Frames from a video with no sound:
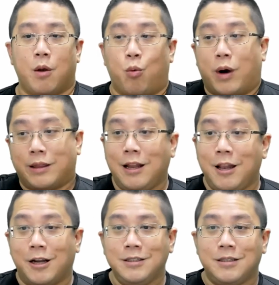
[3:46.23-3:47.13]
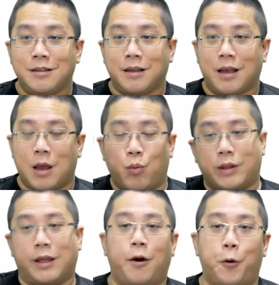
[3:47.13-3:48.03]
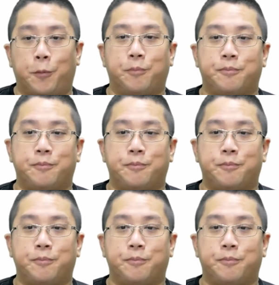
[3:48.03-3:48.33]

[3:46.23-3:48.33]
what I learned and what I hope.